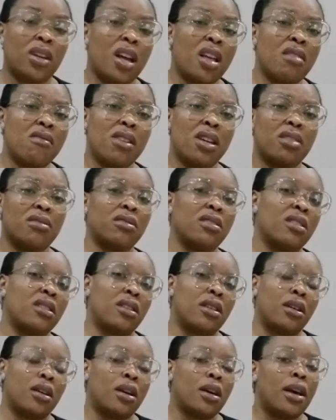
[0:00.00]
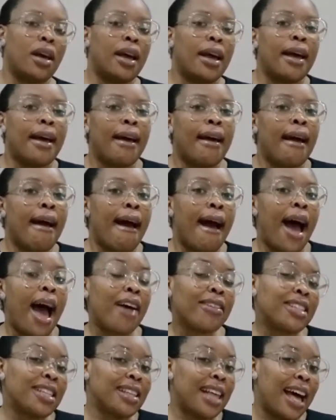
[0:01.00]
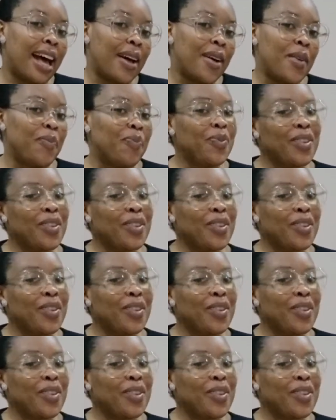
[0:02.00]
Anyway, after that,